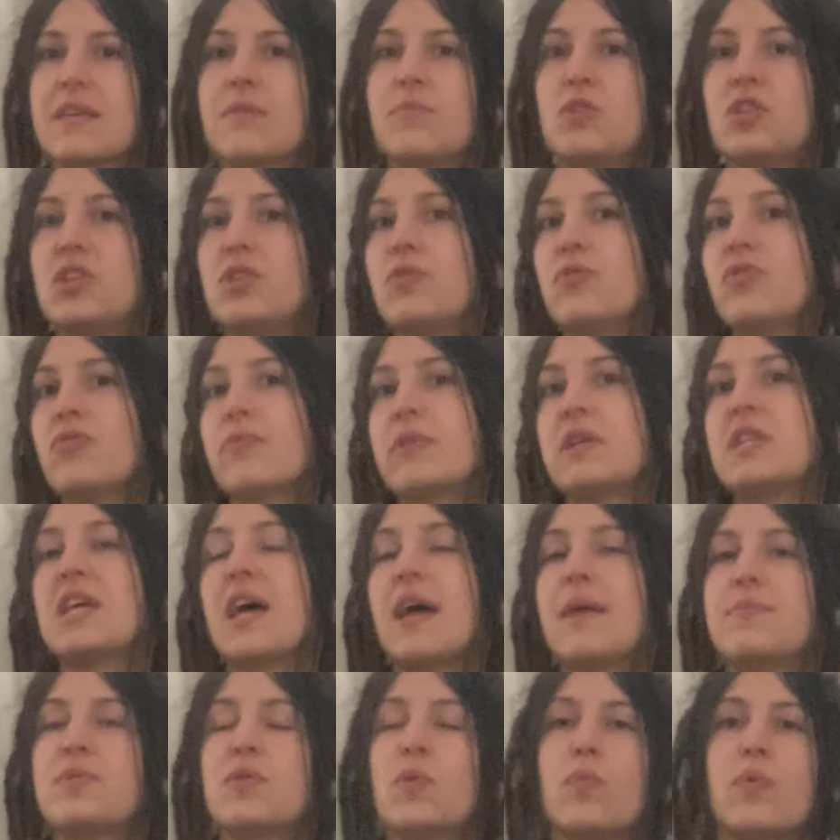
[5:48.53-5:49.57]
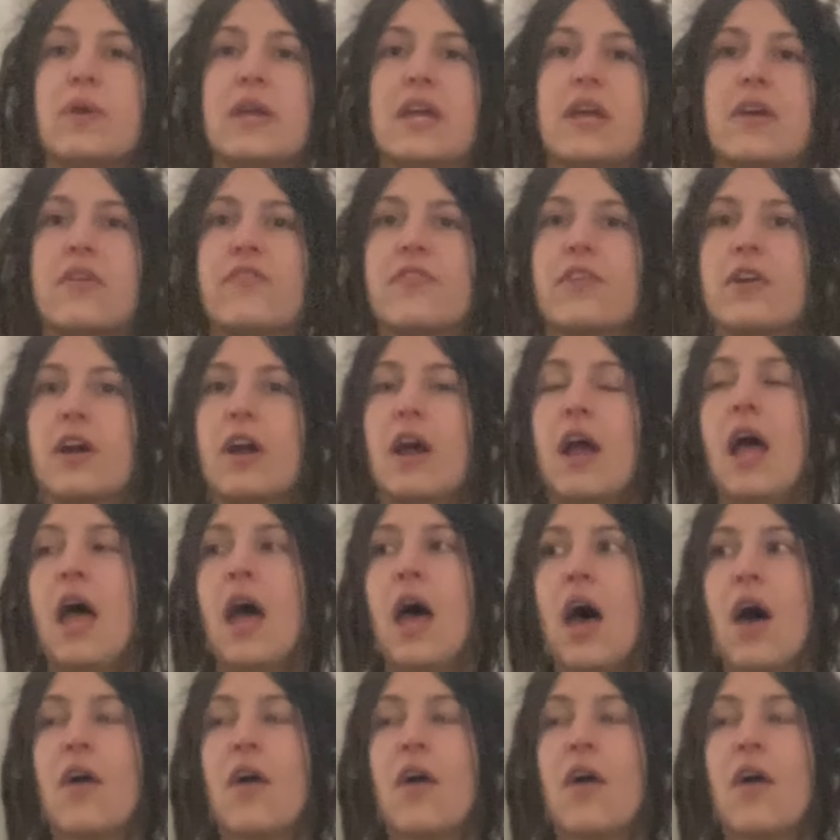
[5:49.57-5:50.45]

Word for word: them 2-3 times a week for